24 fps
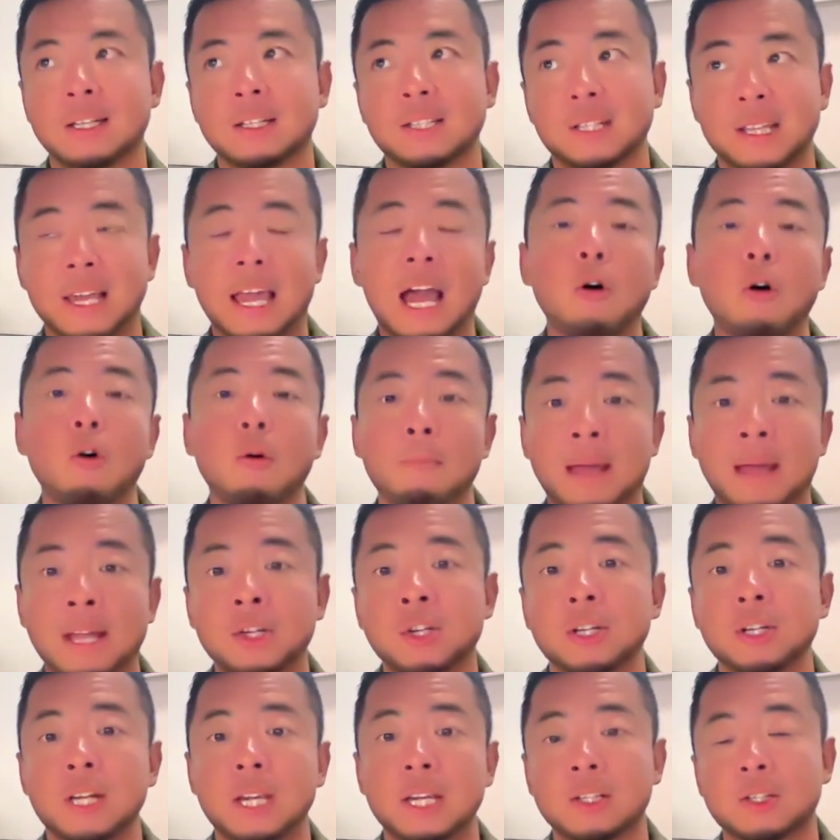today I will
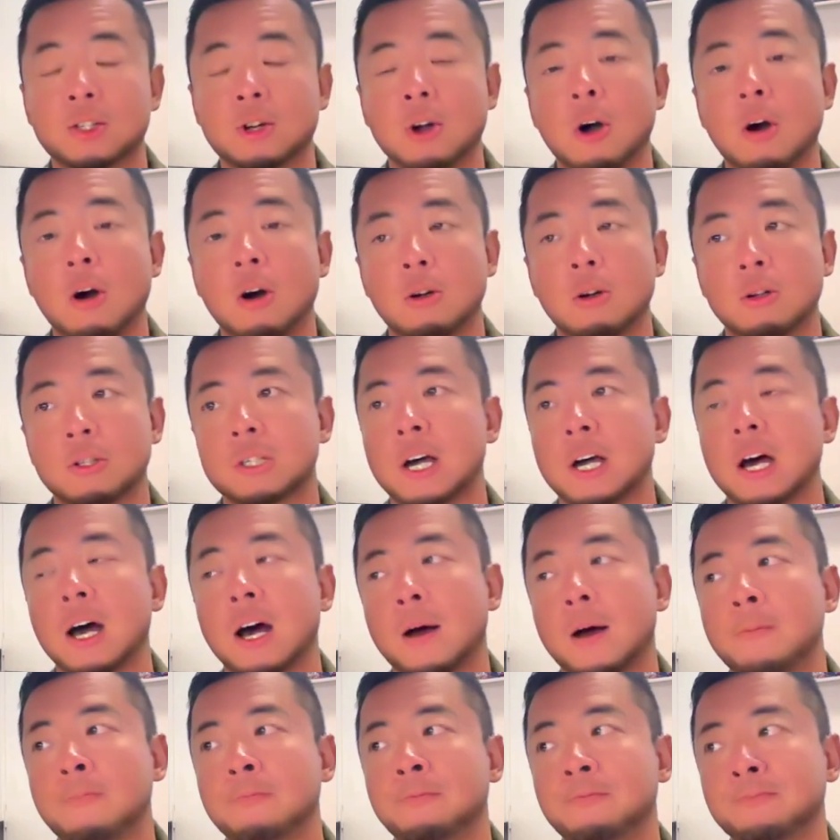mention is called
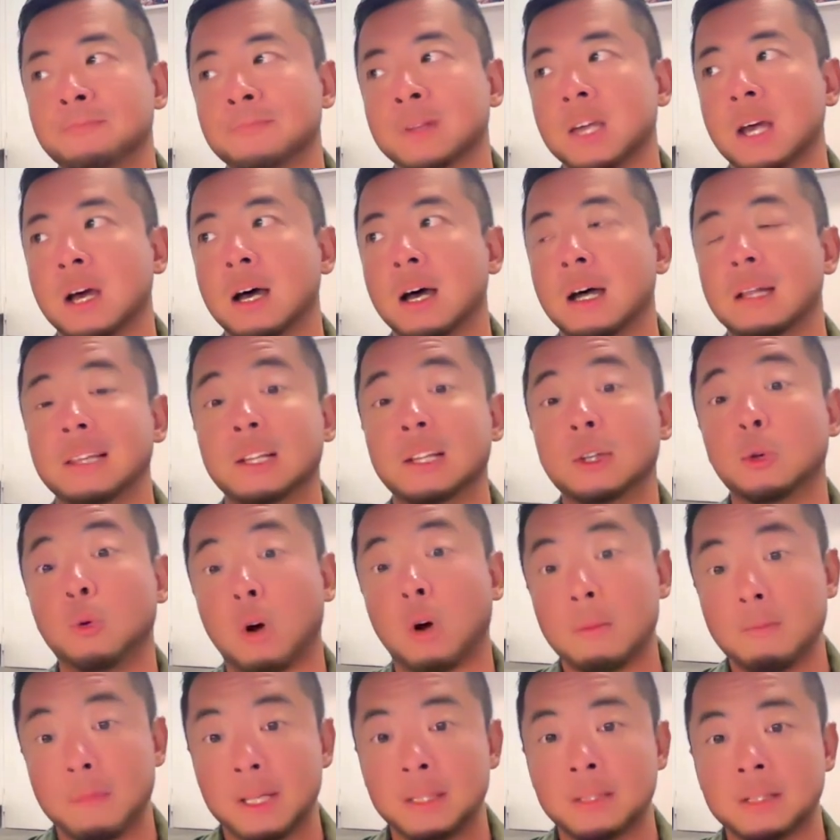
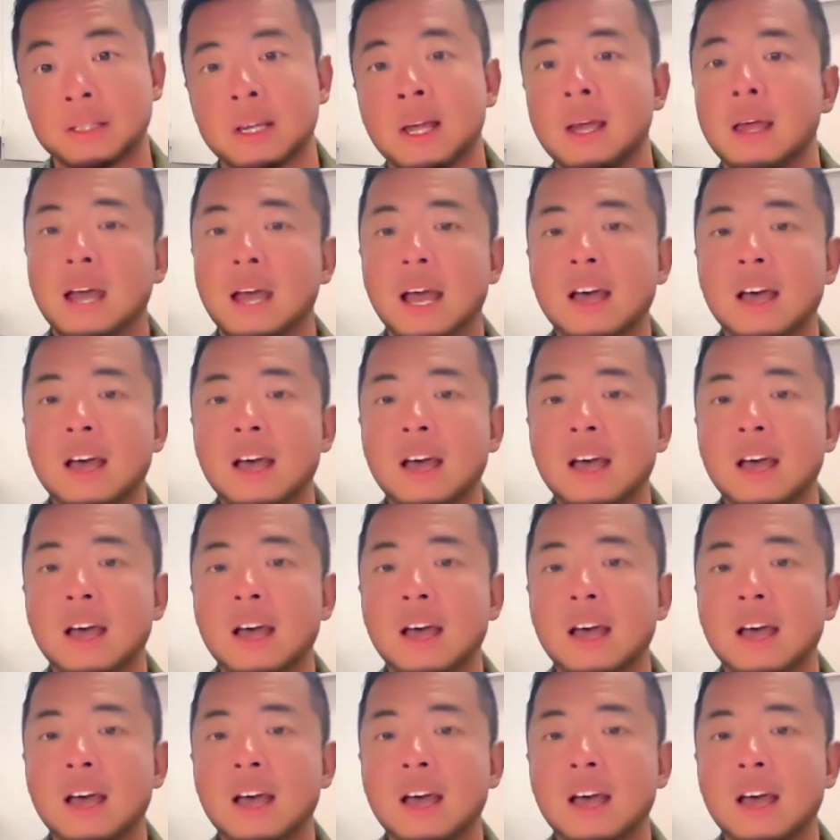Lenormand.